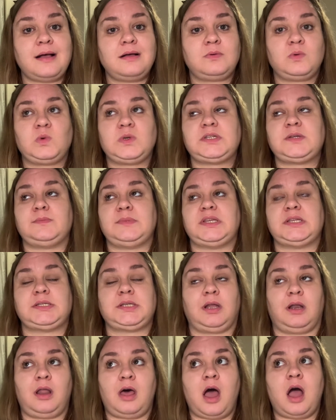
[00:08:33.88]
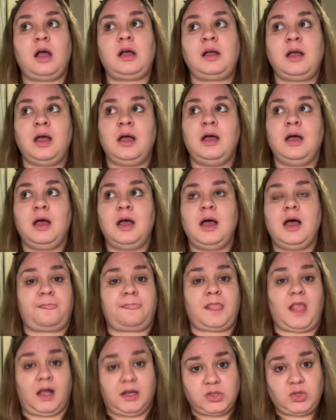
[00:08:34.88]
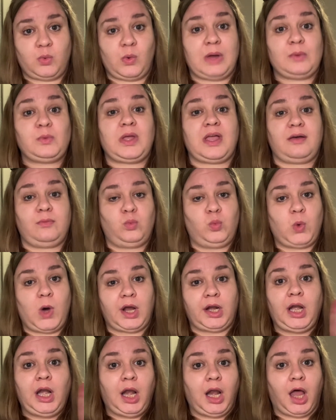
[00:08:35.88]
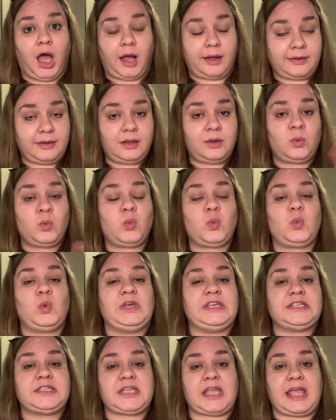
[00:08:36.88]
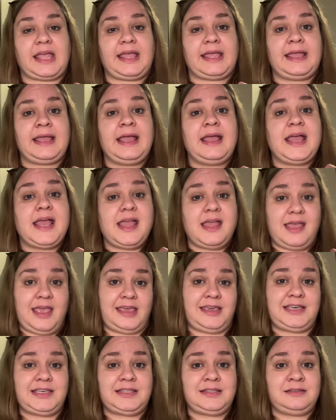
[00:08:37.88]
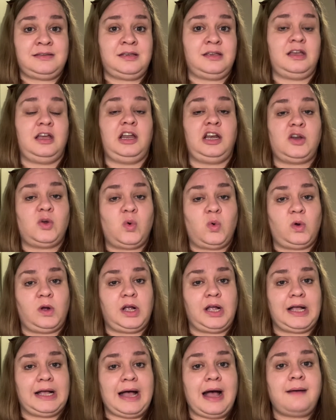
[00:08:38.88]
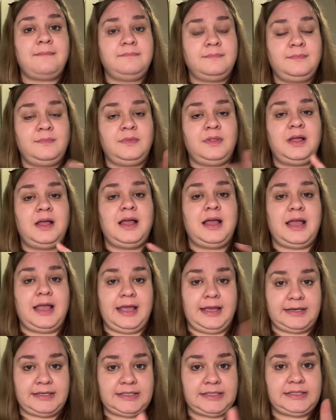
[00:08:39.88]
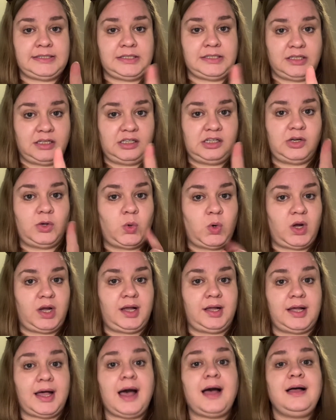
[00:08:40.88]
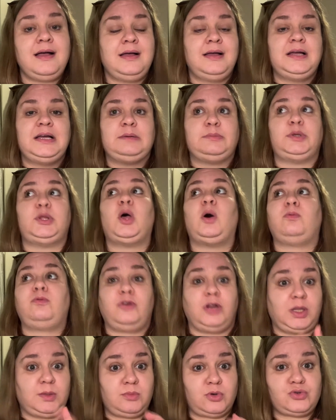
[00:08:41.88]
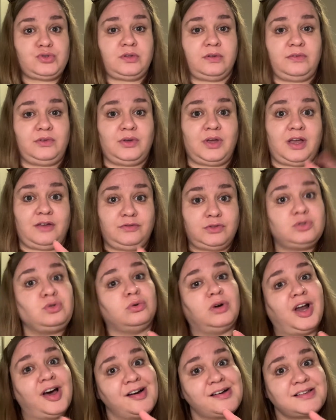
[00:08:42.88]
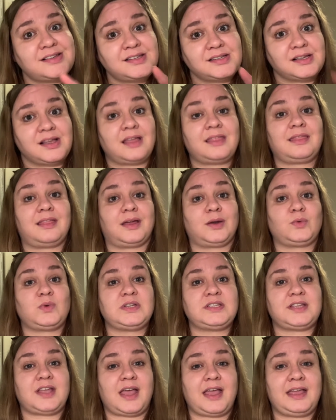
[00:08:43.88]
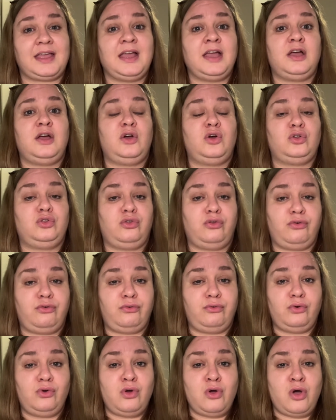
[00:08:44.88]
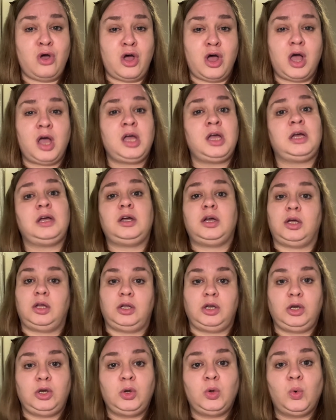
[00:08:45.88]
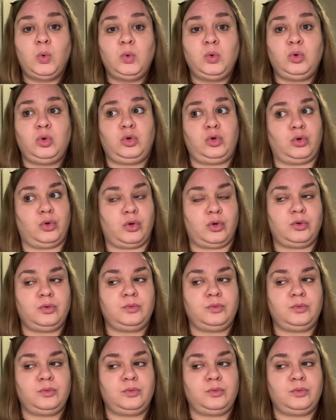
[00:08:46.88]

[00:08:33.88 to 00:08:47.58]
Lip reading: which means a lung. So when we have one lung, we say eitt lunga, eitt lunga. But hopefully most of you have 2 lungs, and then we say tvö lungu,